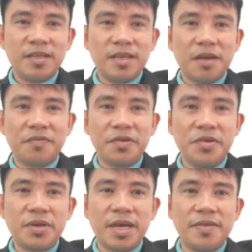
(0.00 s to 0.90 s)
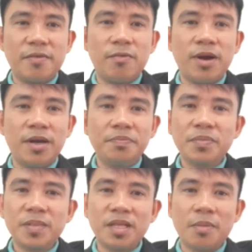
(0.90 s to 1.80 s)
that
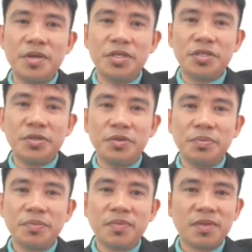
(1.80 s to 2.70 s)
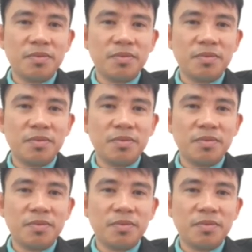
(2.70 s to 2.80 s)
one, number 2,